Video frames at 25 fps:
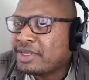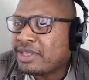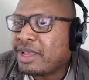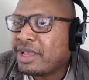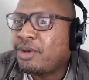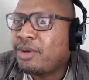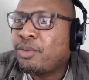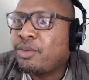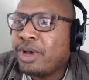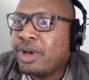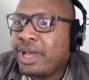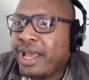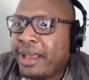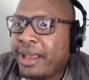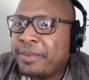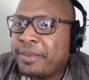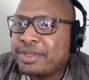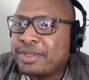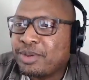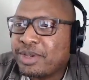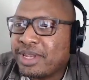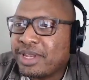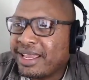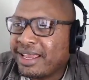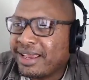Like, what
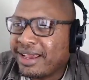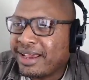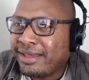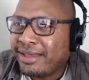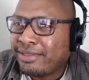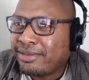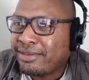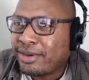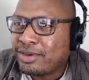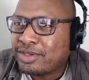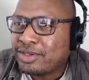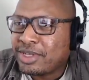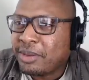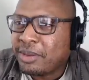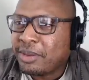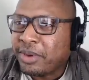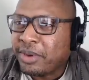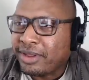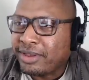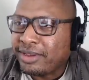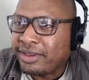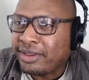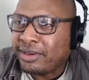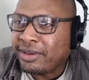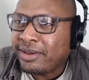happens when a guy throws up
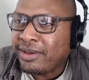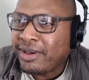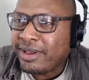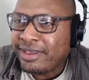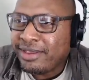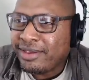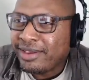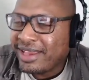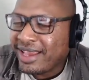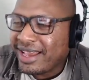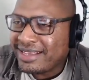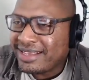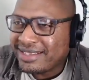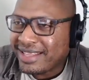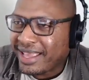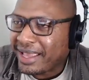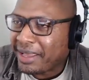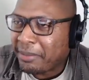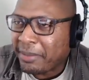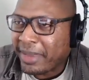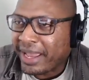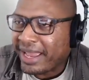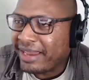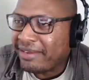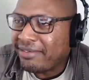on you? Are you guys
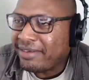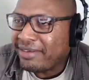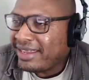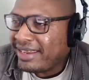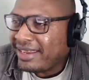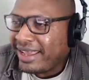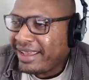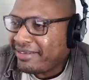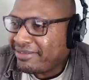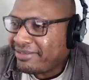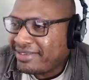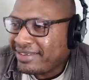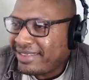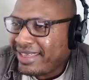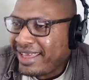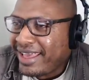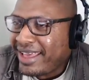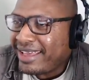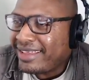like married after that?